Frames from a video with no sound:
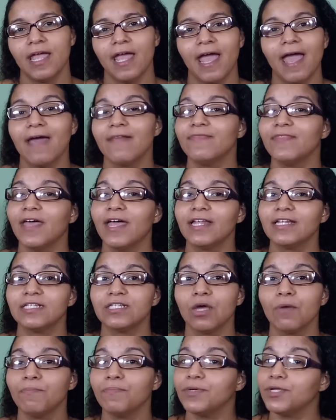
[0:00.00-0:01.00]
And that's
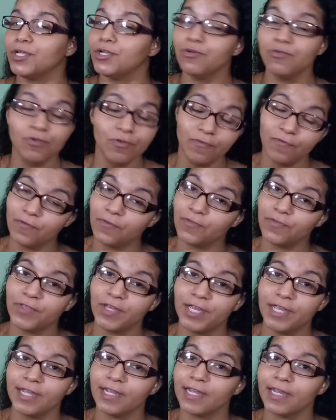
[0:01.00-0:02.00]
a beautiful
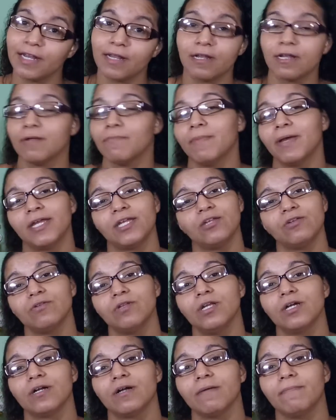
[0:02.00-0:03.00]
thing, and it'll make you
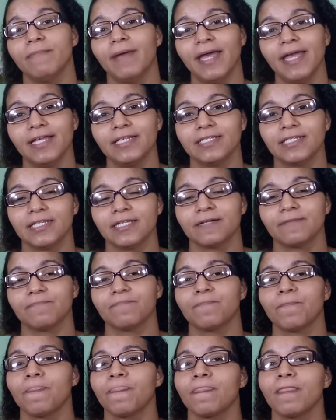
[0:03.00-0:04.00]
look amazing.
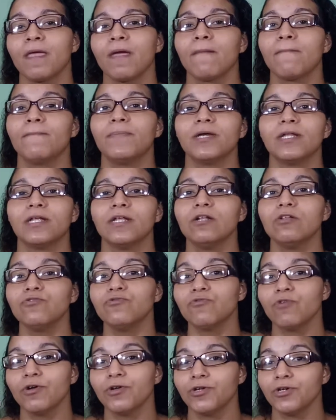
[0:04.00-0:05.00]
But it'll
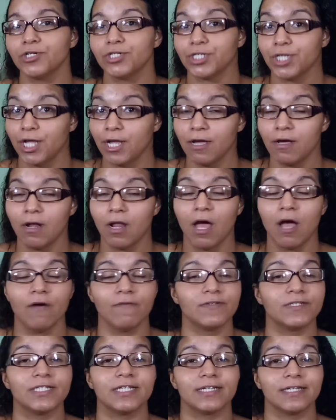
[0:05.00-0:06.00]
throw your scale off
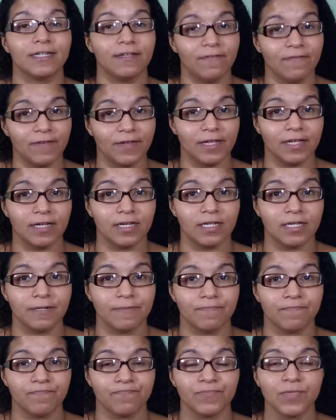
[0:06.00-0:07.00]
significantly
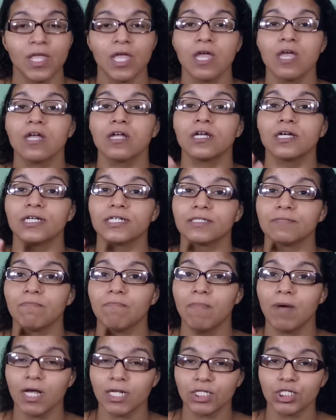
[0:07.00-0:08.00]
because
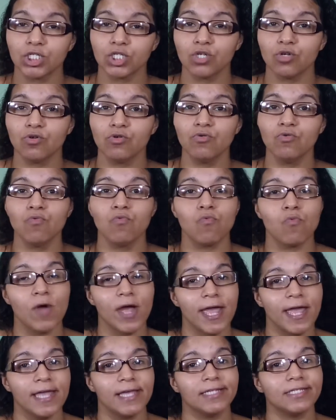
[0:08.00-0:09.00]
muscle
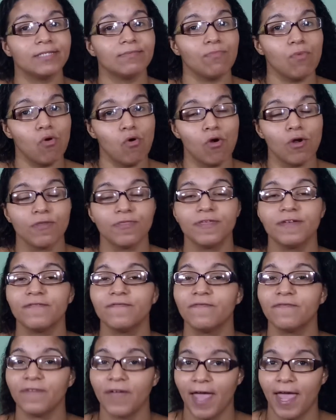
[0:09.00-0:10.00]
weighs more than
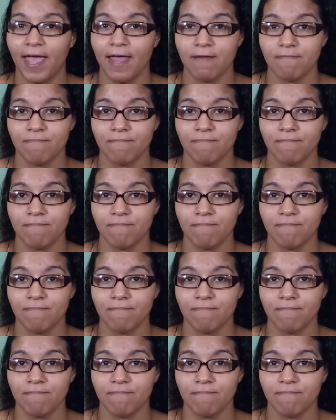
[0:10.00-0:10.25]
fat.